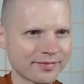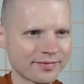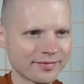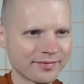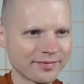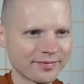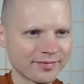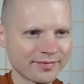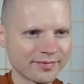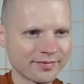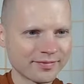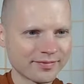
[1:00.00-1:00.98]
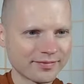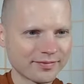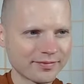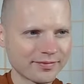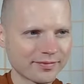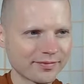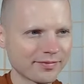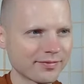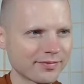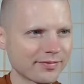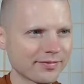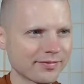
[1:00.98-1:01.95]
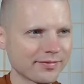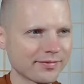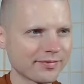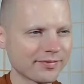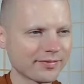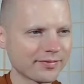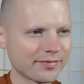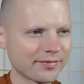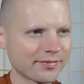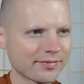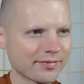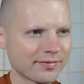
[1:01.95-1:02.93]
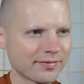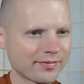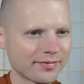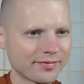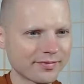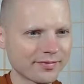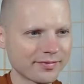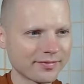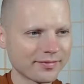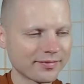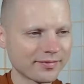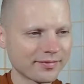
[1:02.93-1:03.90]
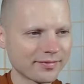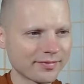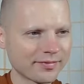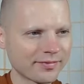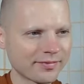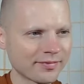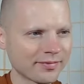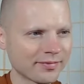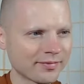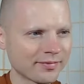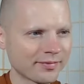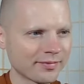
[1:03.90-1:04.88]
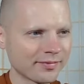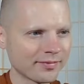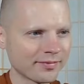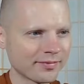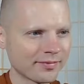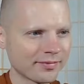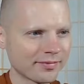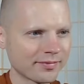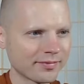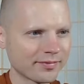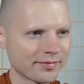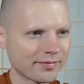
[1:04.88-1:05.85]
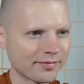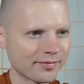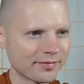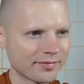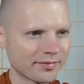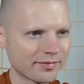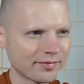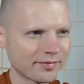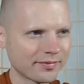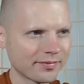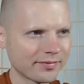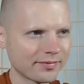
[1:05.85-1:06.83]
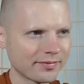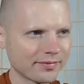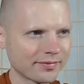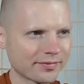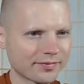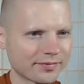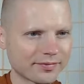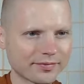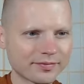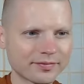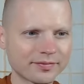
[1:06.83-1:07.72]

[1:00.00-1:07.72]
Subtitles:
Nothing is said.